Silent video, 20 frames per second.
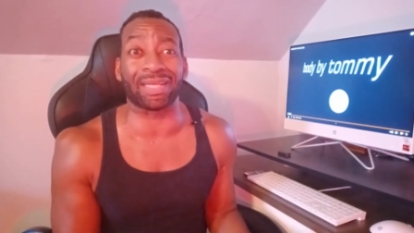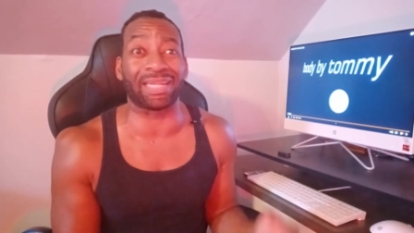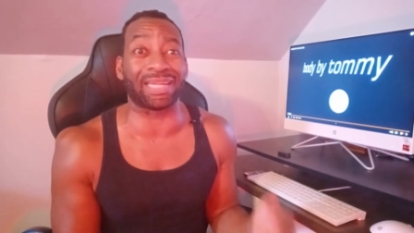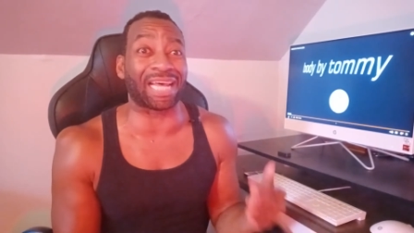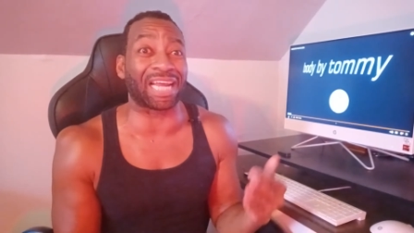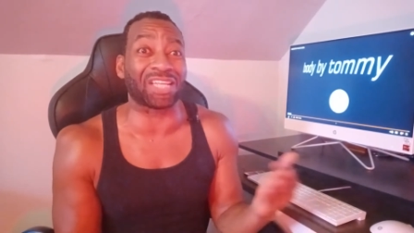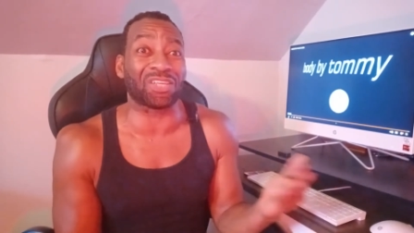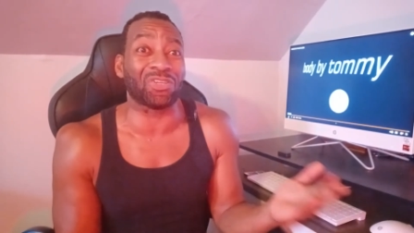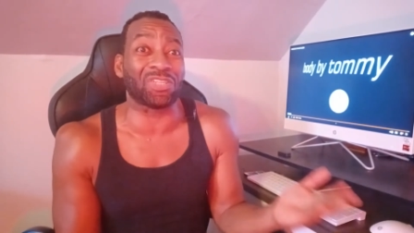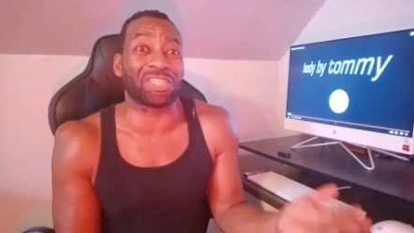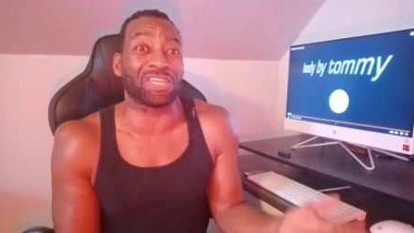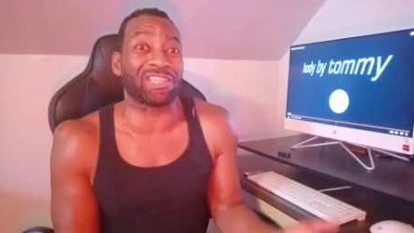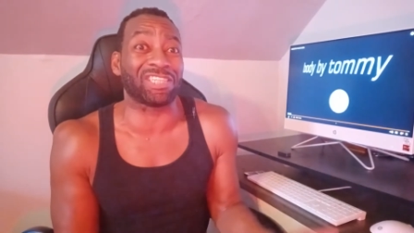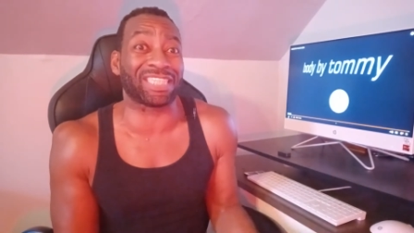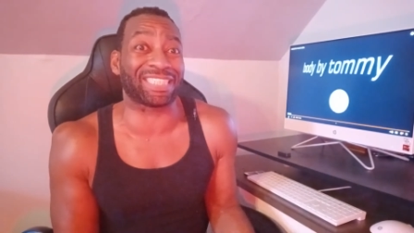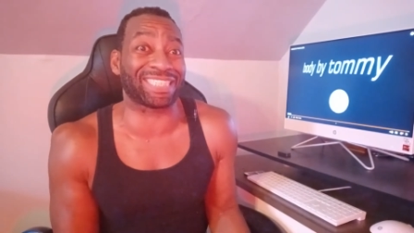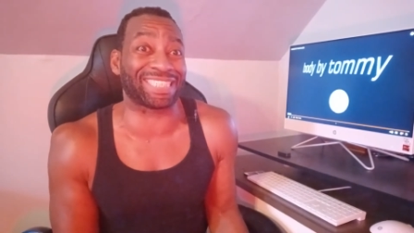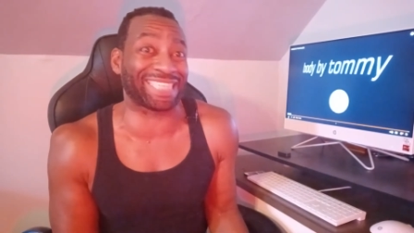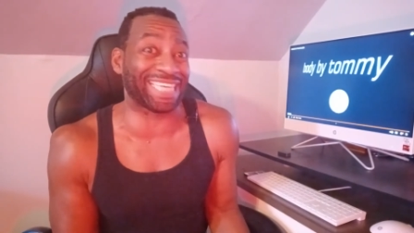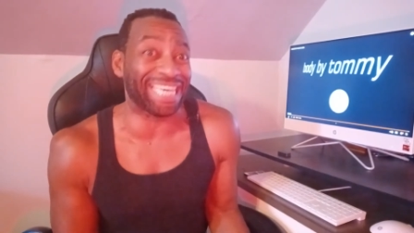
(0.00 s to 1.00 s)
A lot of you
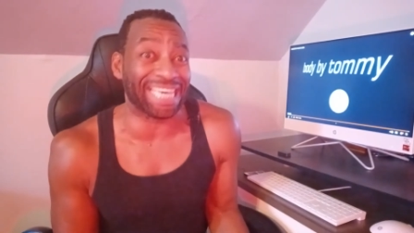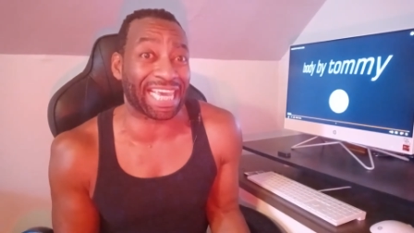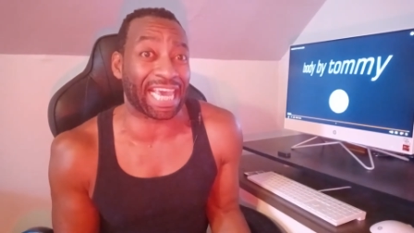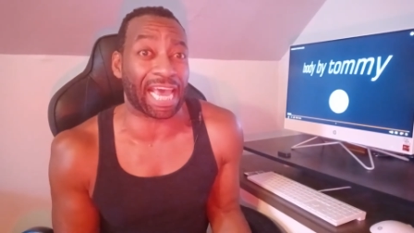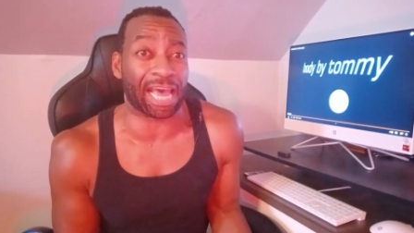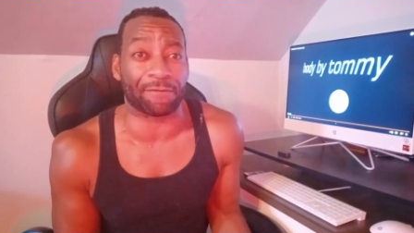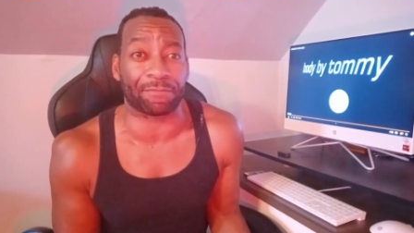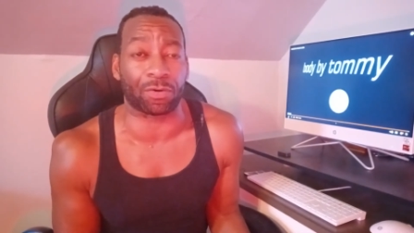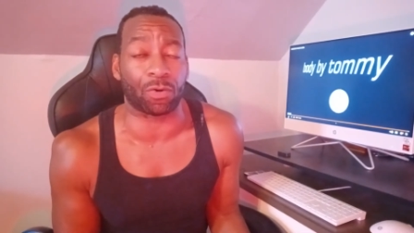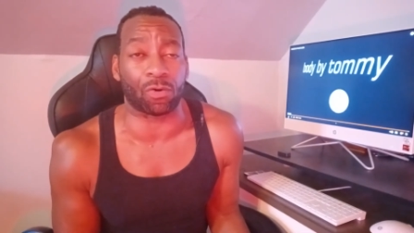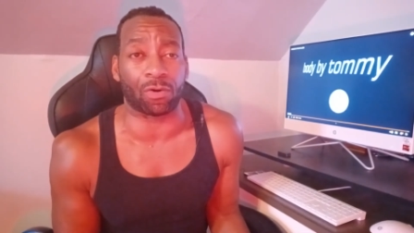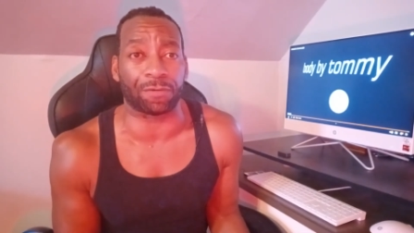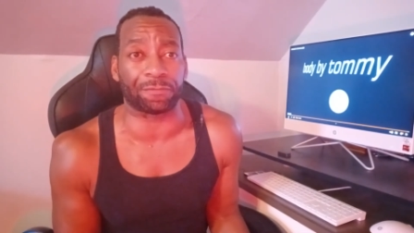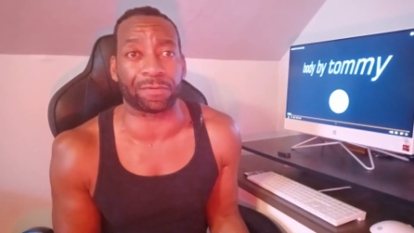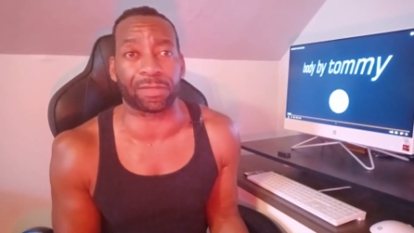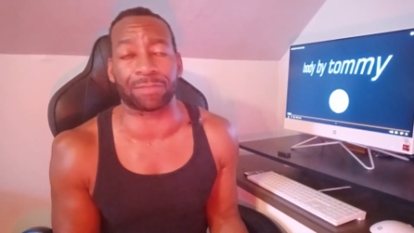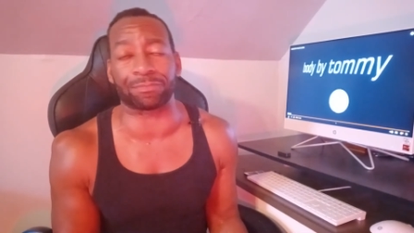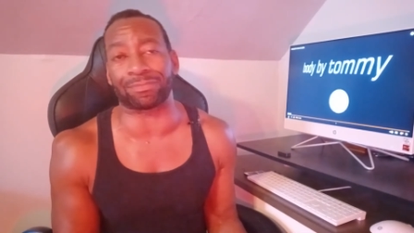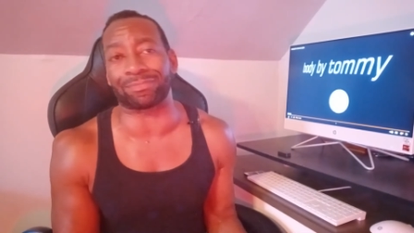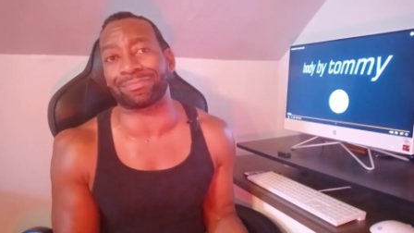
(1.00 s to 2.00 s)
drink decaf
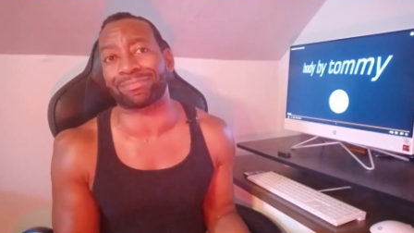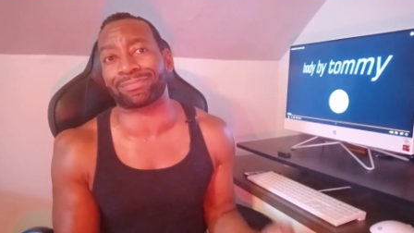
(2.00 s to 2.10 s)
coffee.